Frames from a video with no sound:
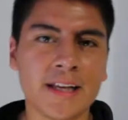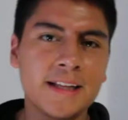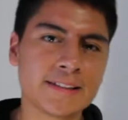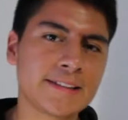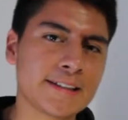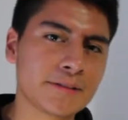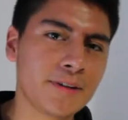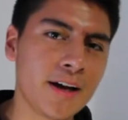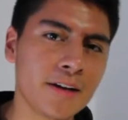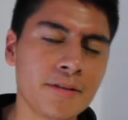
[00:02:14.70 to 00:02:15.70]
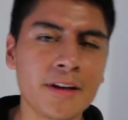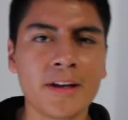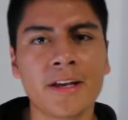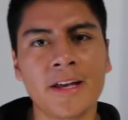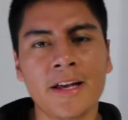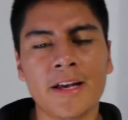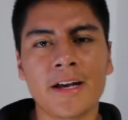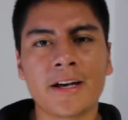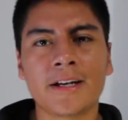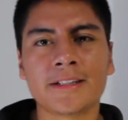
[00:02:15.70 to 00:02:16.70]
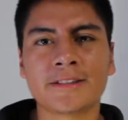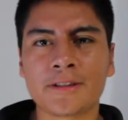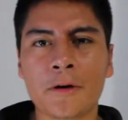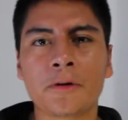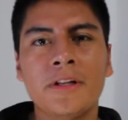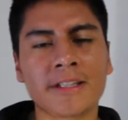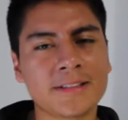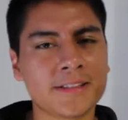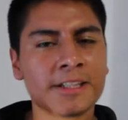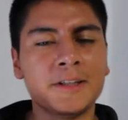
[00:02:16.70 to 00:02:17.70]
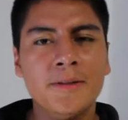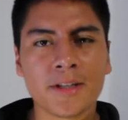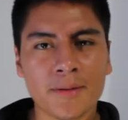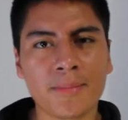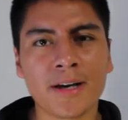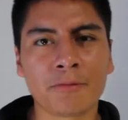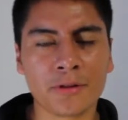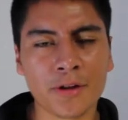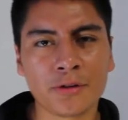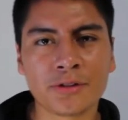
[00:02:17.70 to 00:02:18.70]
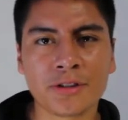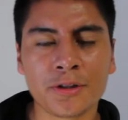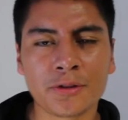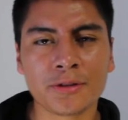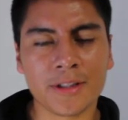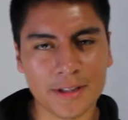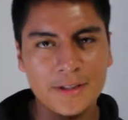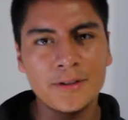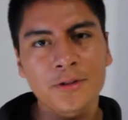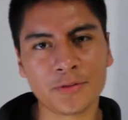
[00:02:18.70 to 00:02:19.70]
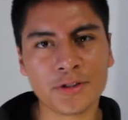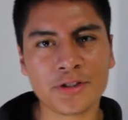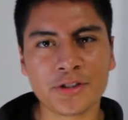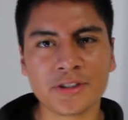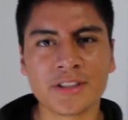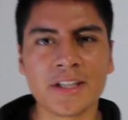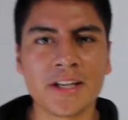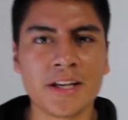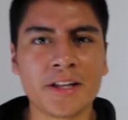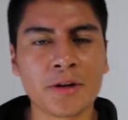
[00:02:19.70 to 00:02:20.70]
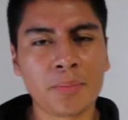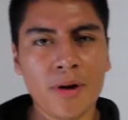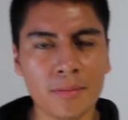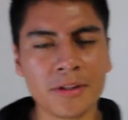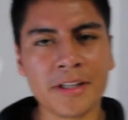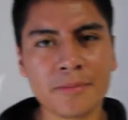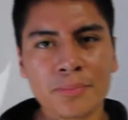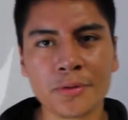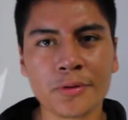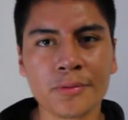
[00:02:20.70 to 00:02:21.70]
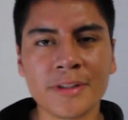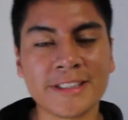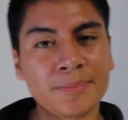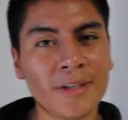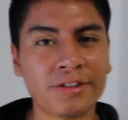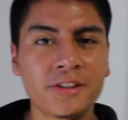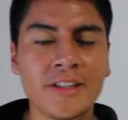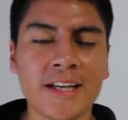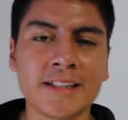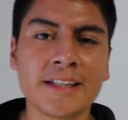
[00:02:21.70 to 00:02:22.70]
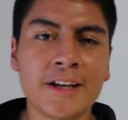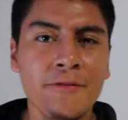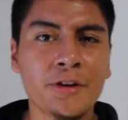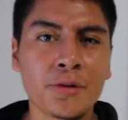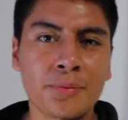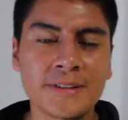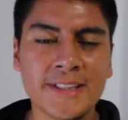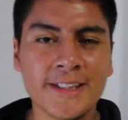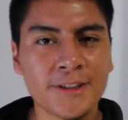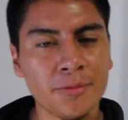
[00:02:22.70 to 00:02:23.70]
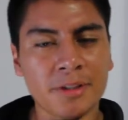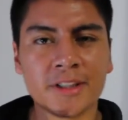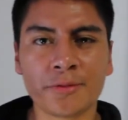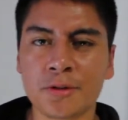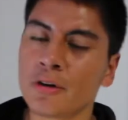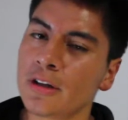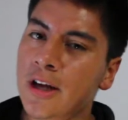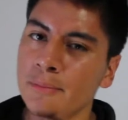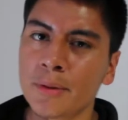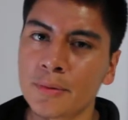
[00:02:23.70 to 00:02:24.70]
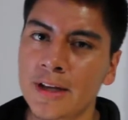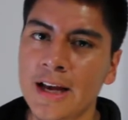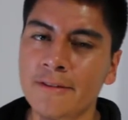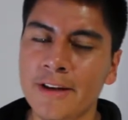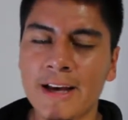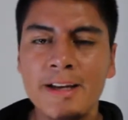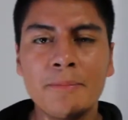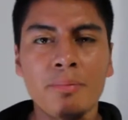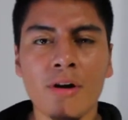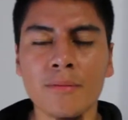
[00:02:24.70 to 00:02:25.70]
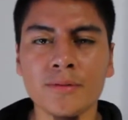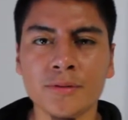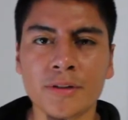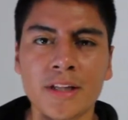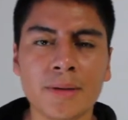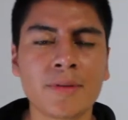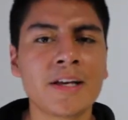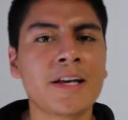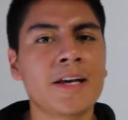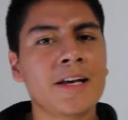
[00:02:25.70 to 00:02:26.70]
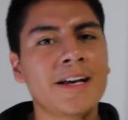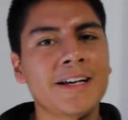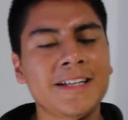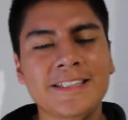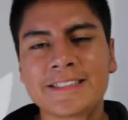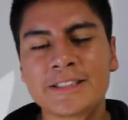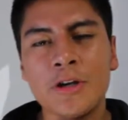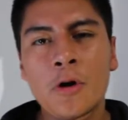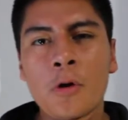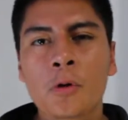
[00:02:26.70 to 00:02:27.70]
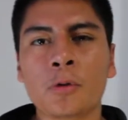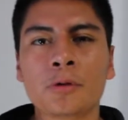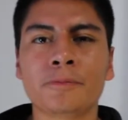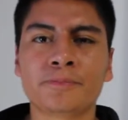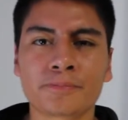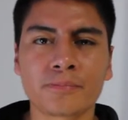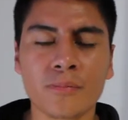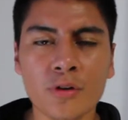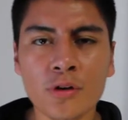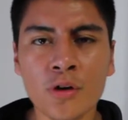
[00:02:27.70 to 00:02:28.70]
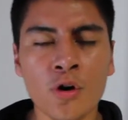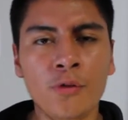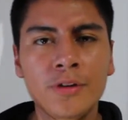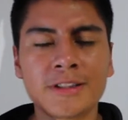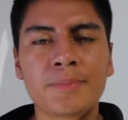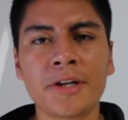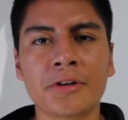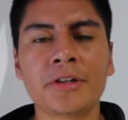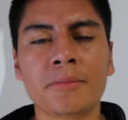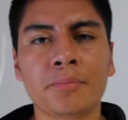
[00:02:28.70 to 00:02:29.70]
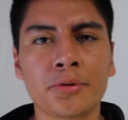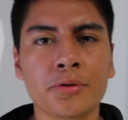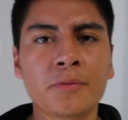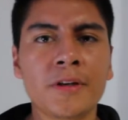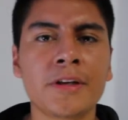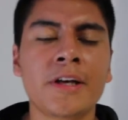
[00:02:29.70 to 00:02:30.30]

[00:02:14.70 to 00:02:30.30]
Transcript: Galaxy S5. So it's gonna come back with those features. They're probably improved, especially that fingerprint sensor, because we know a lot of people have had problems with them. So hopefully it's better and improved.